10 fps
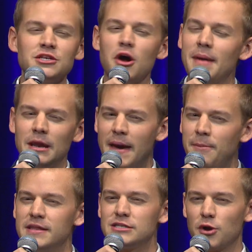not many people
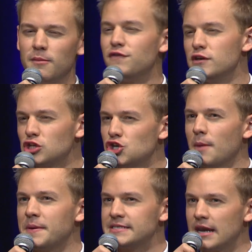in this room have used a
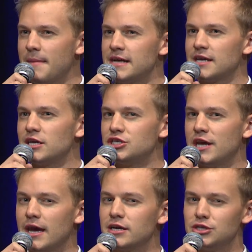shopping centre massage
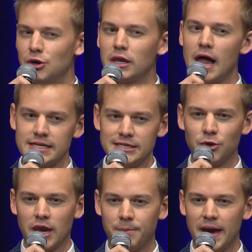chair because you're
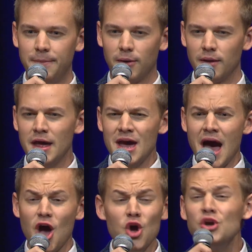classy-looking people.
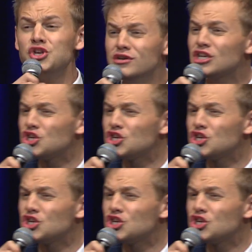Who would use a